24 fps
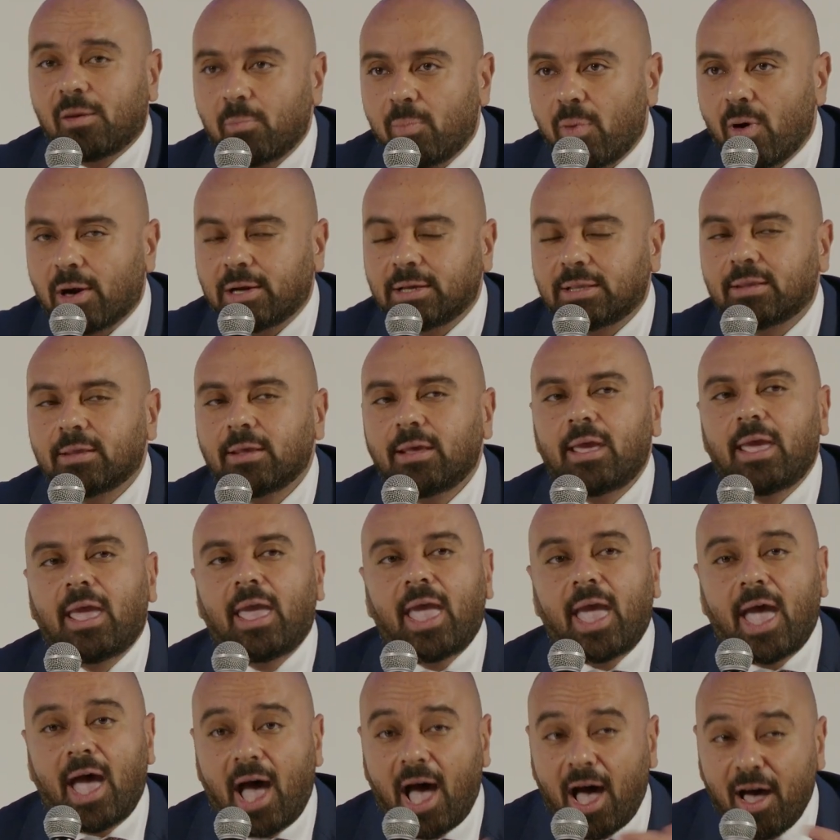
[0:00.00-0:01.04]
part.
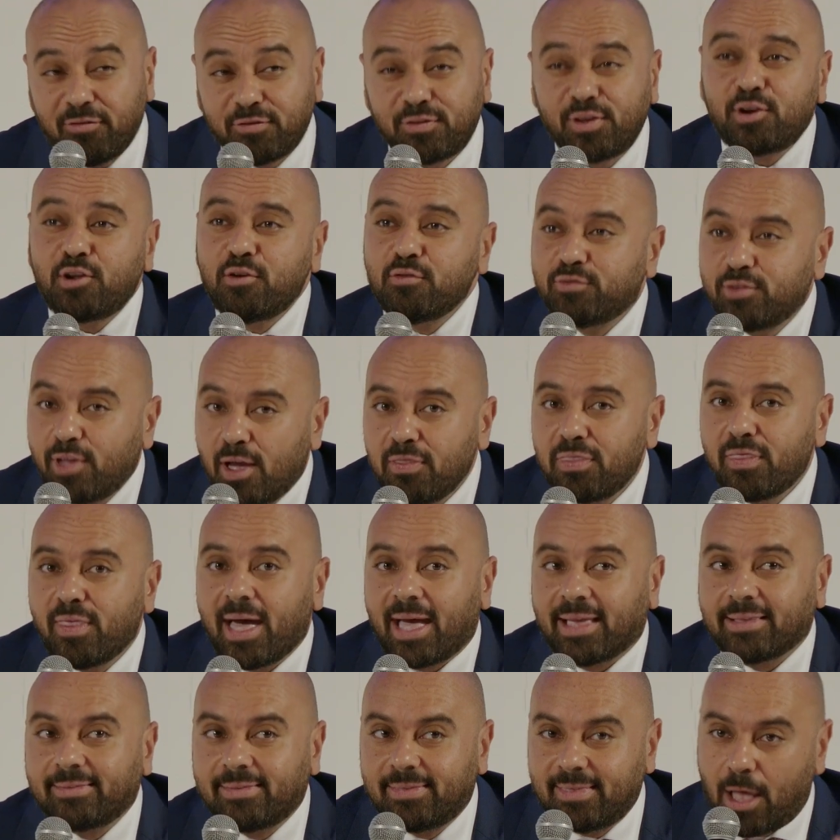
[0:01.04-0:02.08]
After you've done
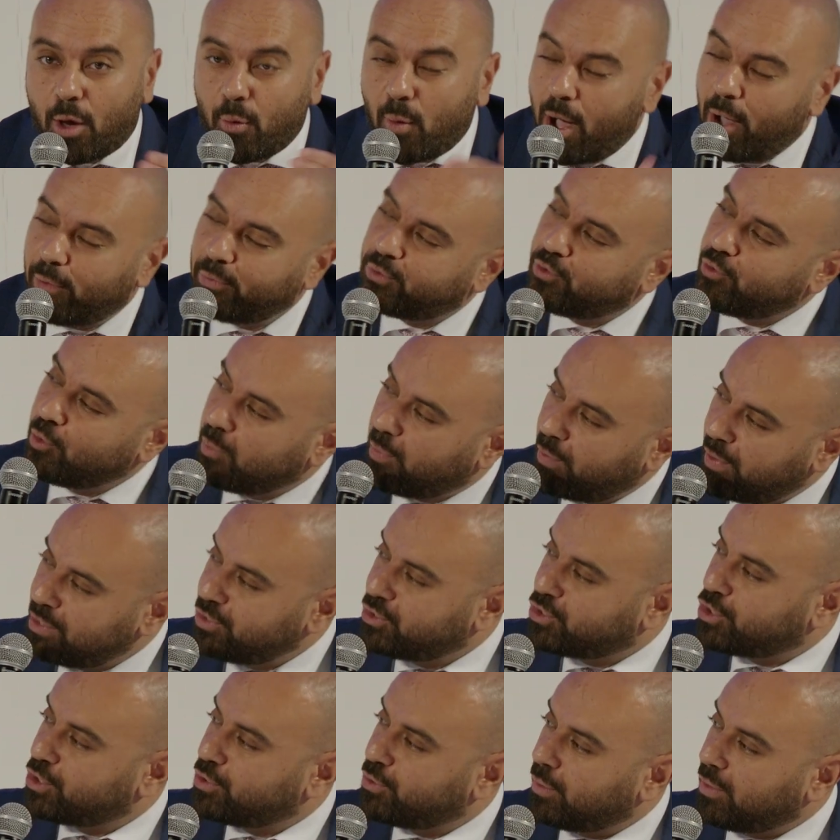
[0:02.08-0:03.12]
that, now how do you
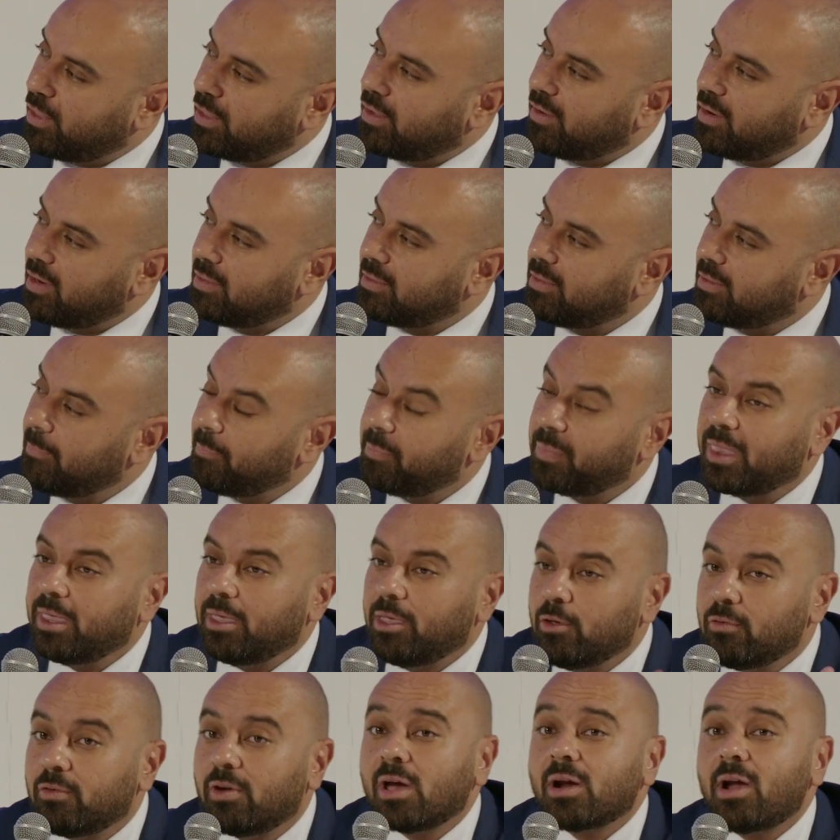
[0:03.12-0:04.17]
bridge to the grid?
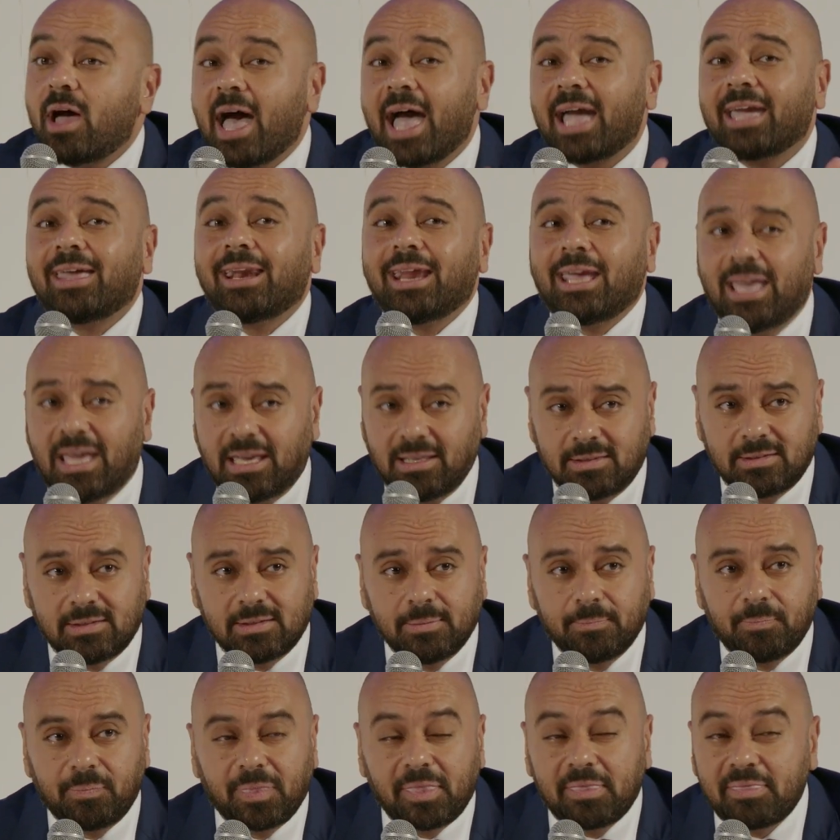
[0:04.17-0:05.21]
You've got to aggregate.
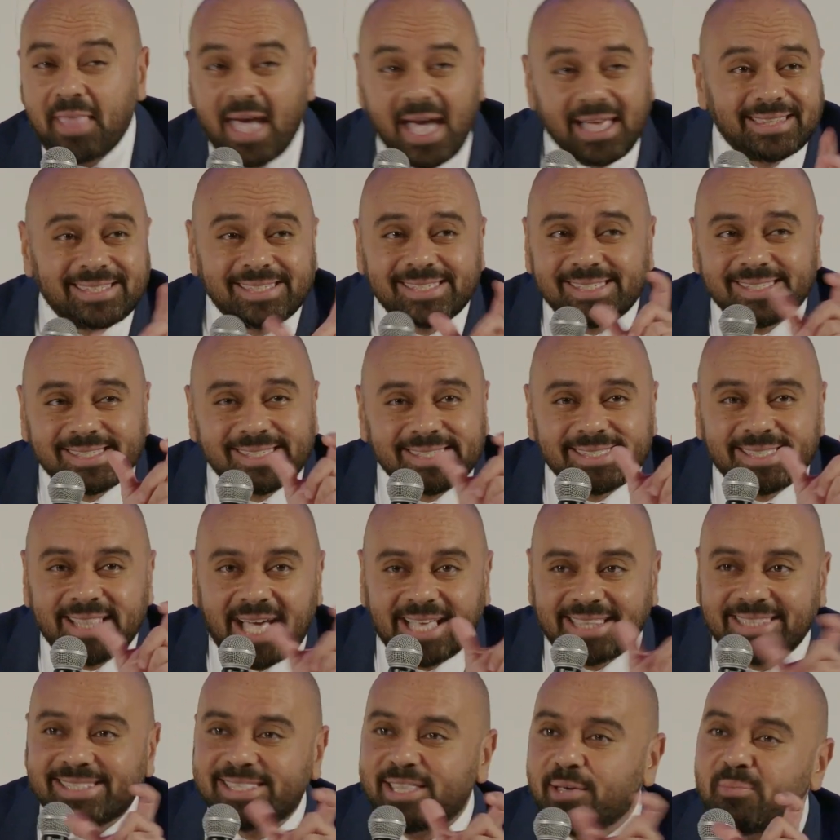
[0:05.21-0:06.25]
That's
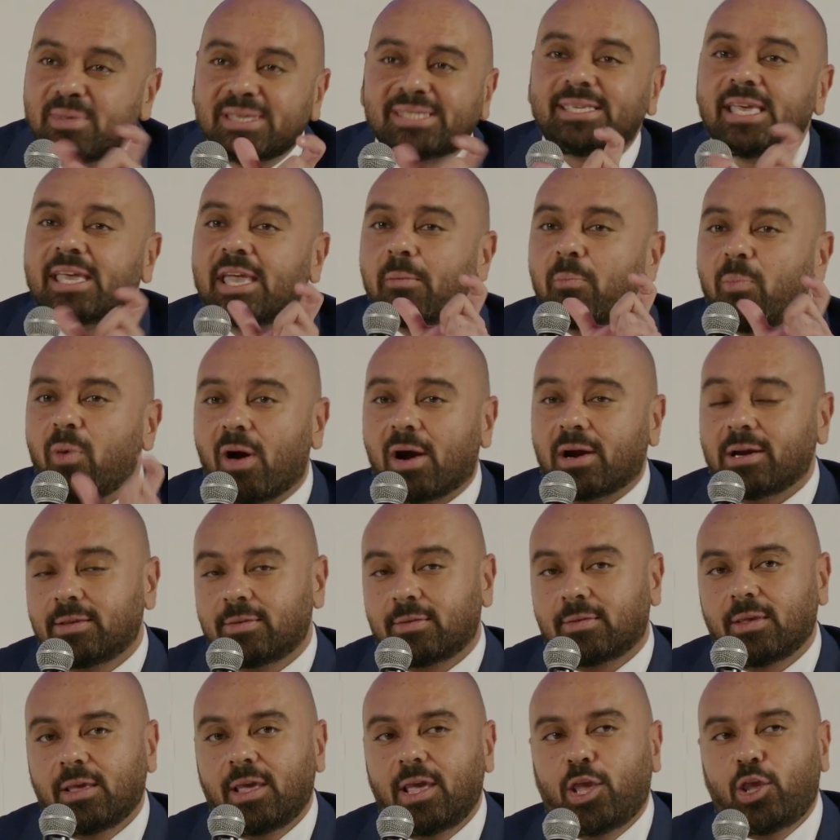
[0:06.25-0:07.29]
the missing part.
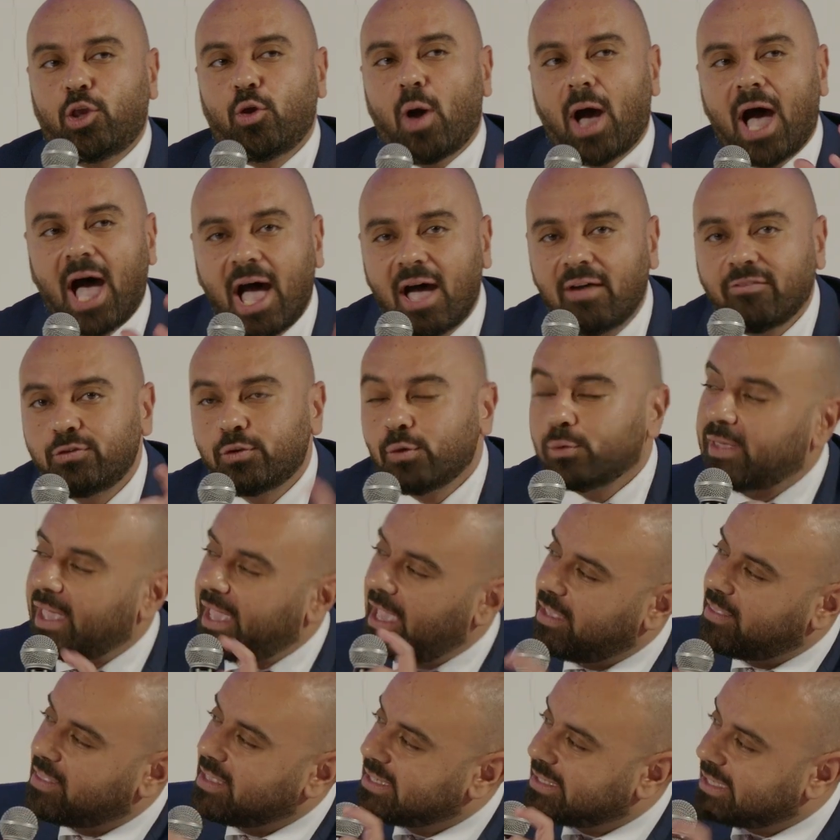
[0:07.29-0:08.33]
You have to
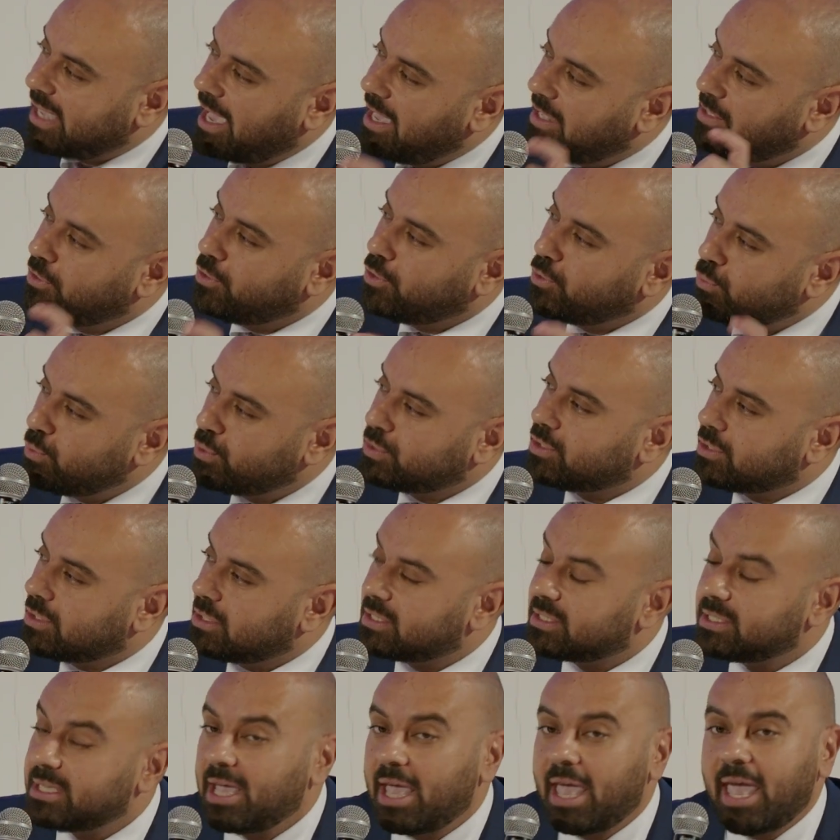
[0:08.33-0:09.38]
take these end
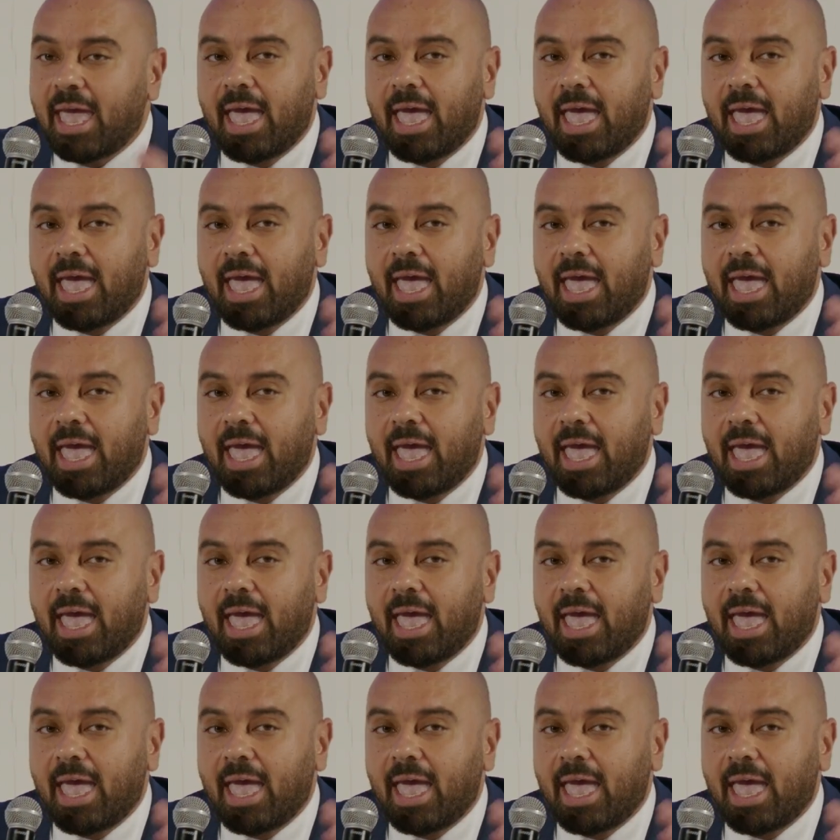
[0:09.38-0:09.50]
users,